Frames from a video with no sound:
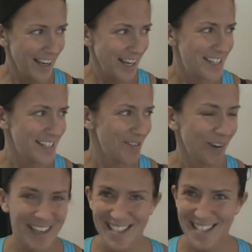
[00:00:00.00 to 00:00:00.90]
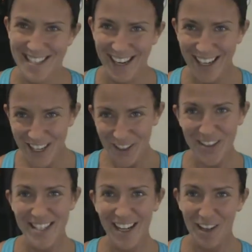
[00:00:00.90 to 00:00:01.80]
I just wanted to say, you
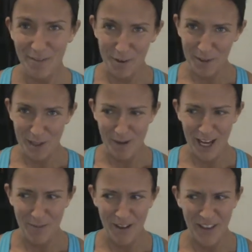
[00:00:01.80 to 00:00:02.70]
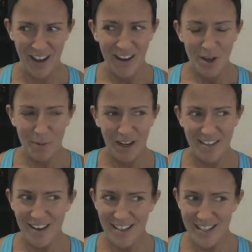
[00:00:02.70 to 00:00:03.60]
can tell I feel really bad about that, but I
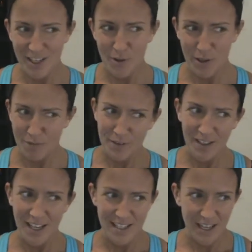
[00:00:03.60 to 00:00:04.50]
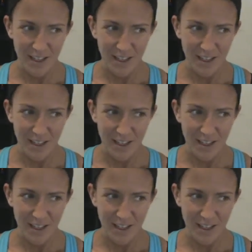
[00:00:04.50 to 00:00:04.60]
think I said, you can feel, I tell.